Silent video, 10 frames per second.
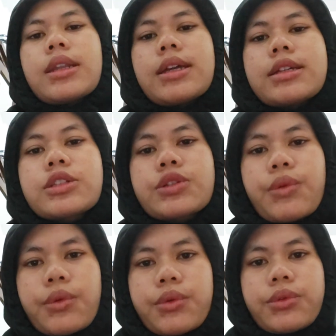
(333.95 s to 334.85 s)
Next,
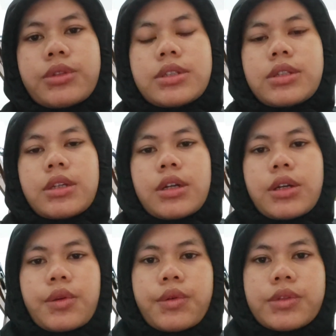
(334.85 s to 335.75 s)
roots.
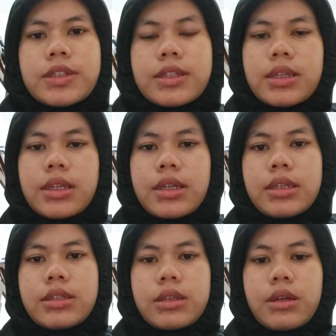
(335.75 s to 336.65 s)
Roots
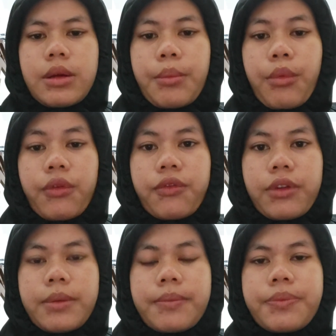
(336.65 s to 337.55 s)
is a
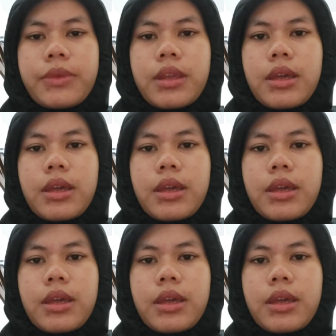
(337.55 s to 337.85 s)
morpheme